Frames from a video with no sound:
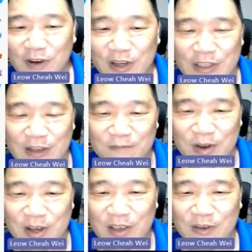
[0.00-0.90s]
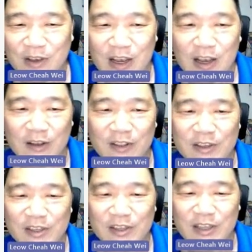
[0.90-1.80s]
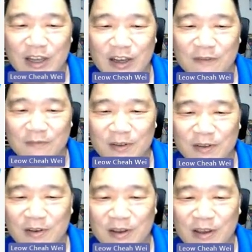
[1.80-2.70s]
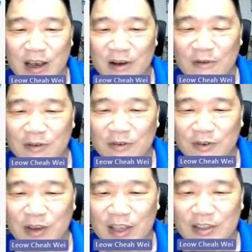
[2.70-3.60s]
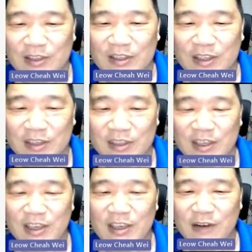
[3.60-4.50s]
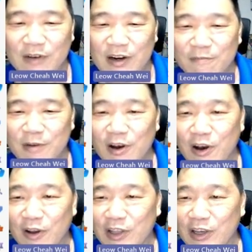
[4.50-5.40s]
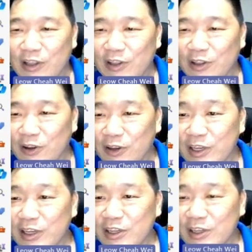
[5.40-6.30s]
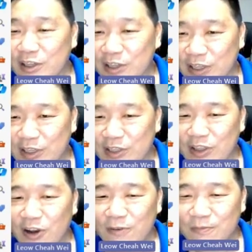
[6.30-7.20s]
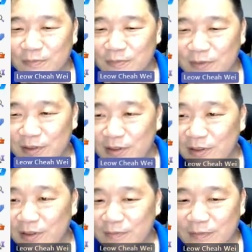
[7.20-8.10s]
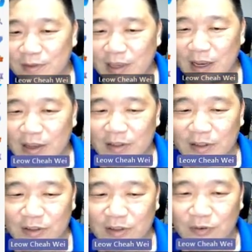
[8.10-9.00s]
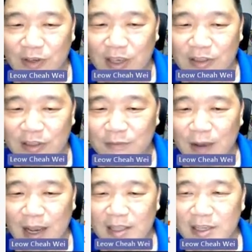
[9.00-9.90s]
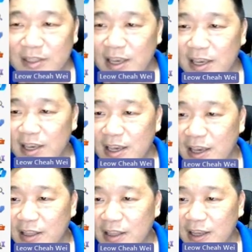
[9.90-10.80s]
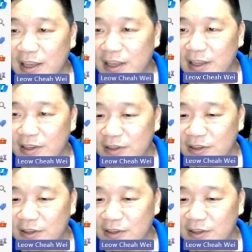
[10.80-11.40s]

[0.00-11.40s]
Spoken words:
For example, this is what you can see available on a local e-store. Yeah, so you can just buy this thing and